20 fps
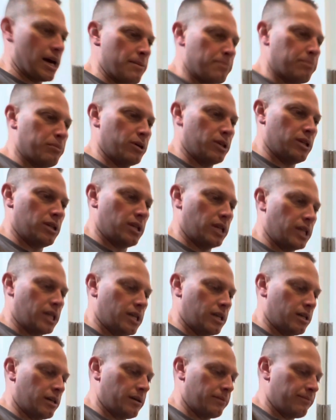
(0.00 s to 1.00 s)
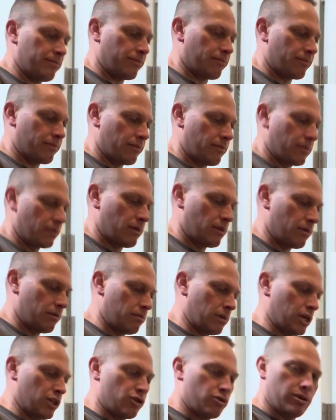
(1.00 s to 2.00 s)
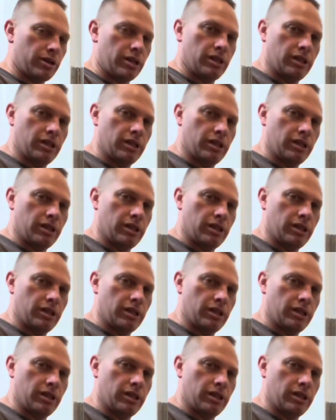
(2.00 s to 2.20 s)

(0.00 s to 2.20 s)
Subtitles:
put my drill